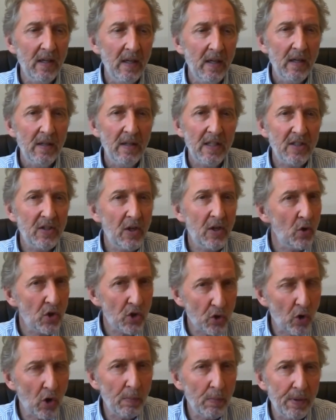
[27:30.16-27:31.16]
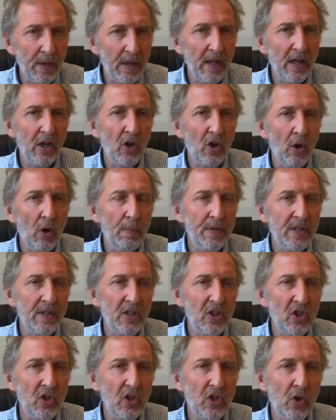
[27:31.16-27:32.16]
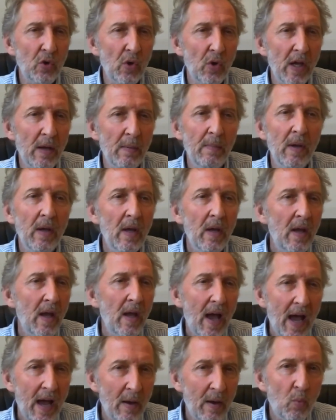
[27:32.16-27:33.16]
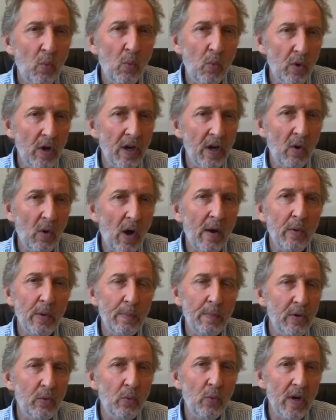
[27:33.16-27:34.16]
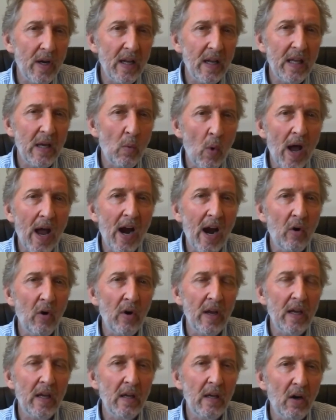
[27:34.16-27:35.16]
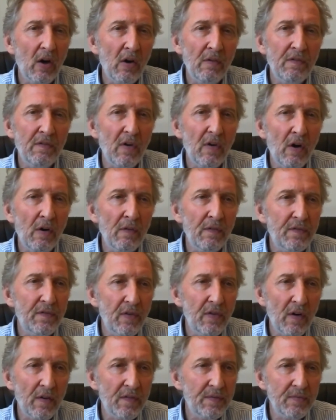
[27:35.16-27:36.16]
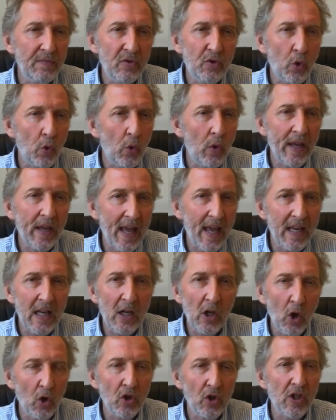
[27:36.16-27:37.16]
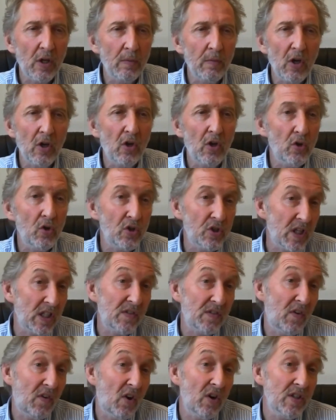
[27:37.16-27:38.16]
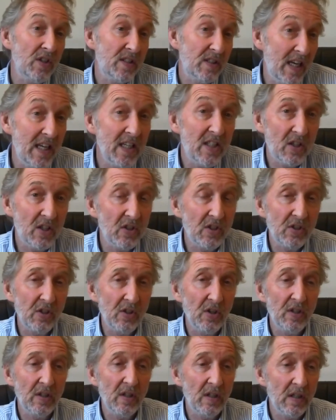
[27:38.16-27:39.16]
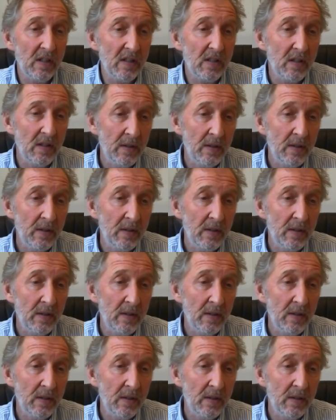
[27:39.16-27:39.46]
there's no strong political opposition to him. And, I would be really wary of drawing any long-term conclusions as far as he's concerned, at least.